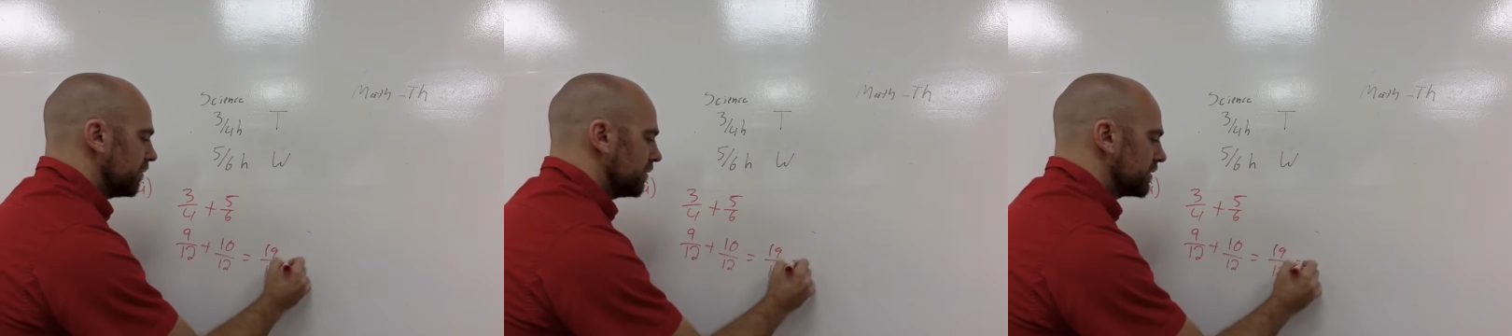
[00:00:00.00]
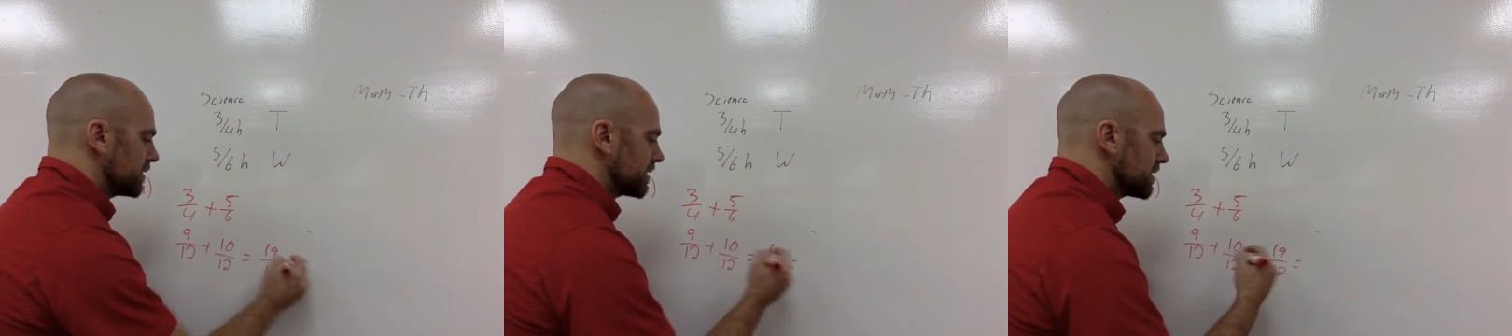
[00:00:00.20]

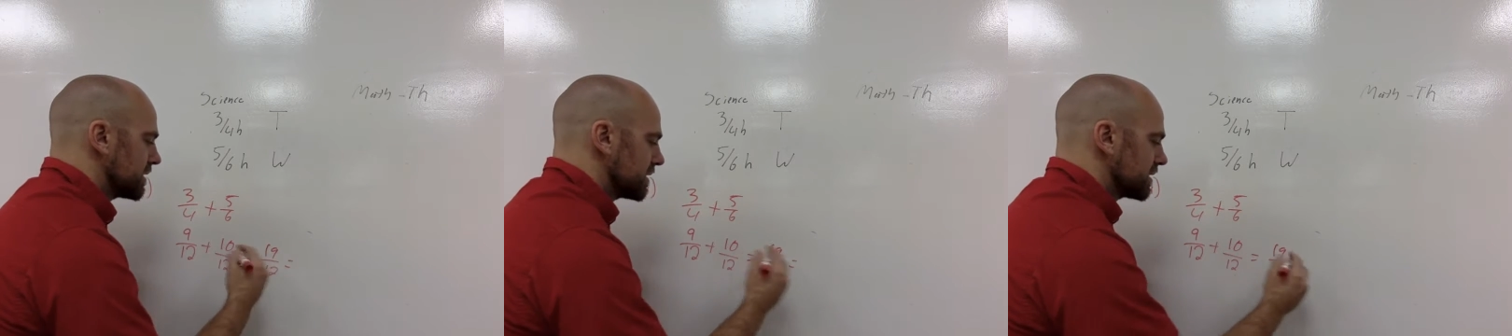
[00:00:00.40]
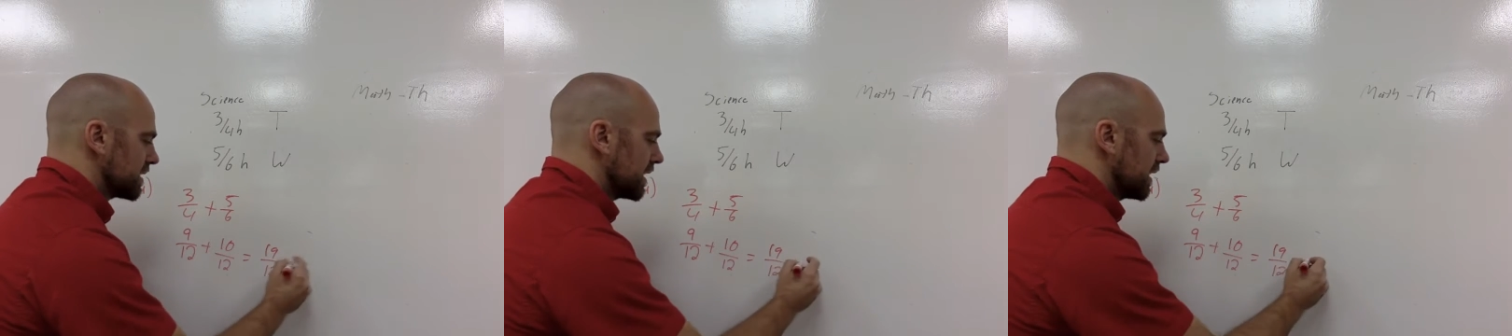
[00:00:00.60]
which is the
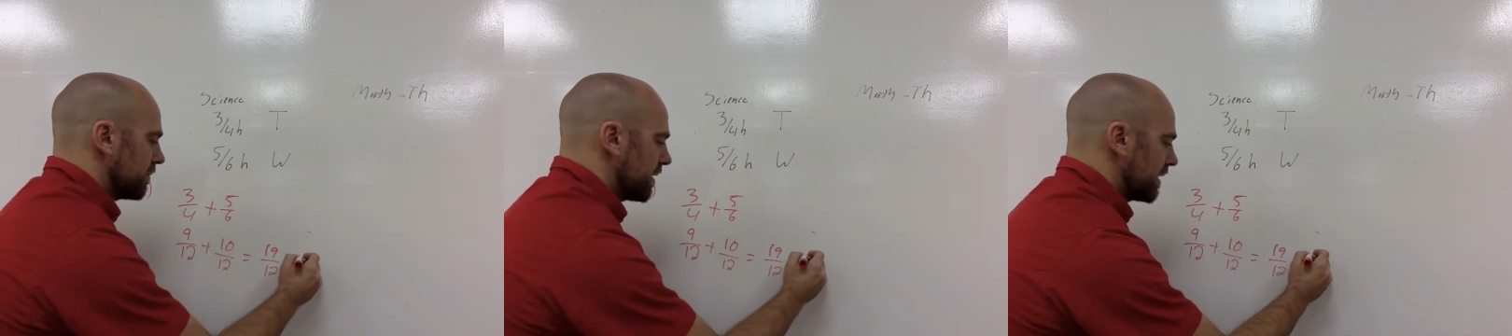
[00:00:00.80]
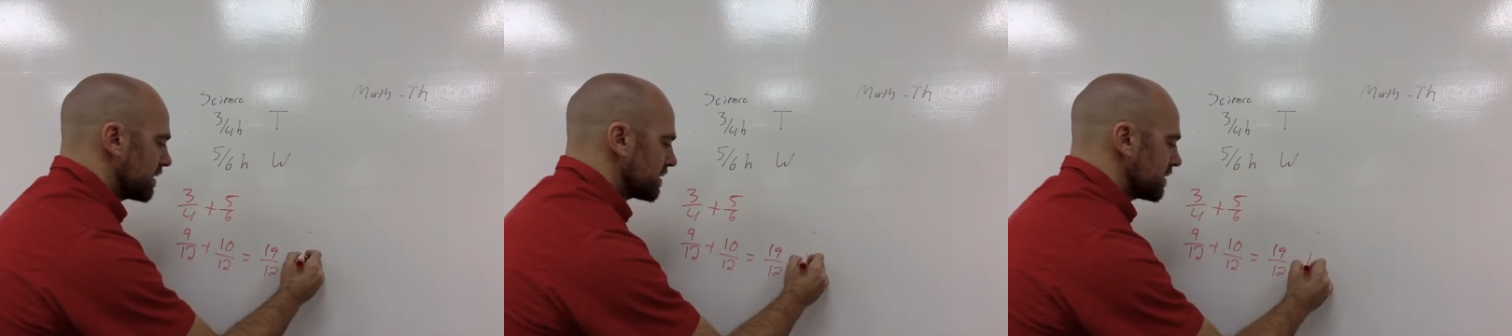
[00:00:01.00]
same
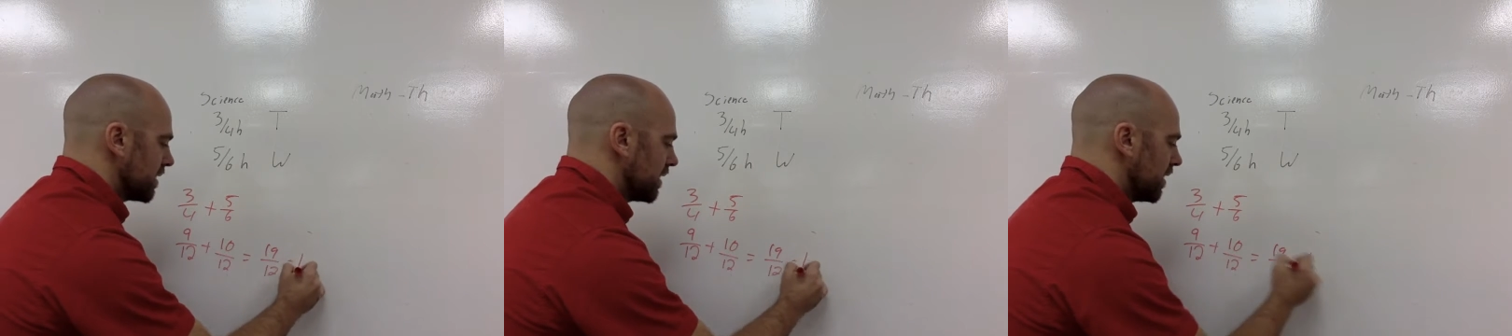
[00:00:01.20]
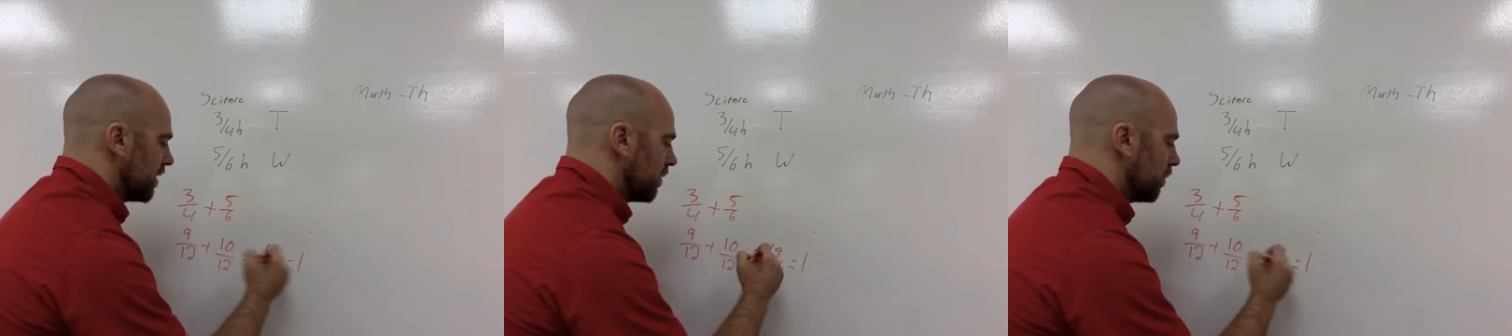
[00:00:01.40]
as
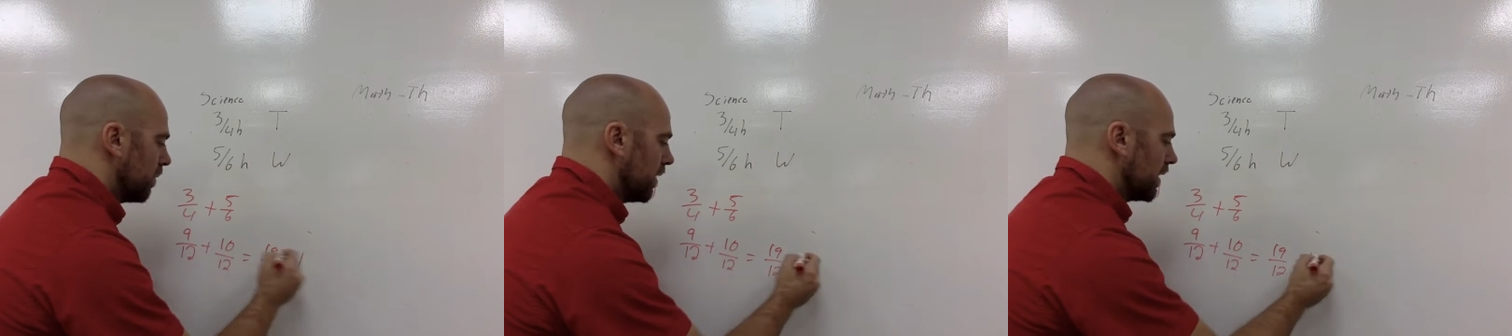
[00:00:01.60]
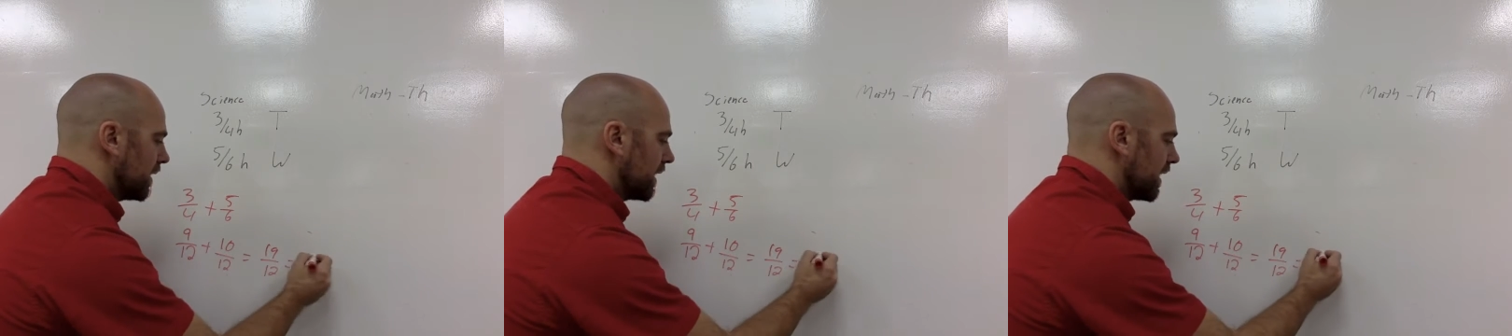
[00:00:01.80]

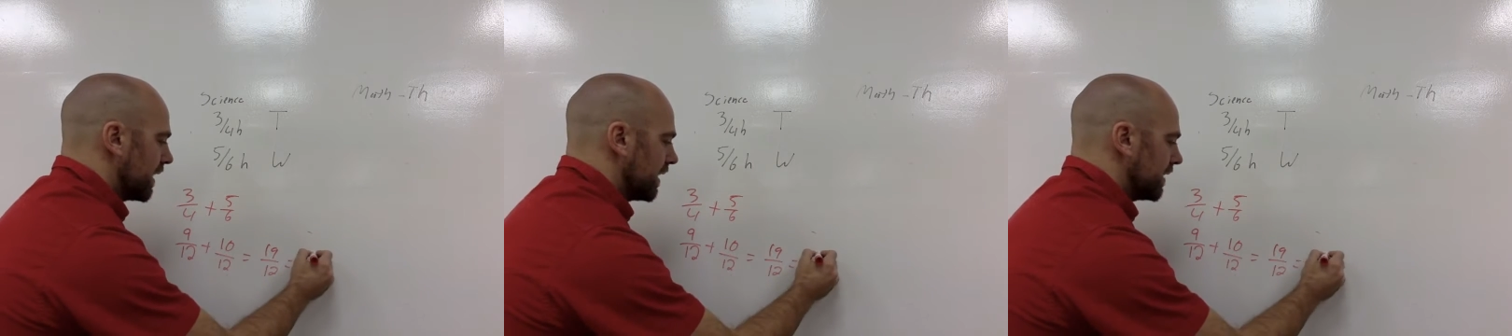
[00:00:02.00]
1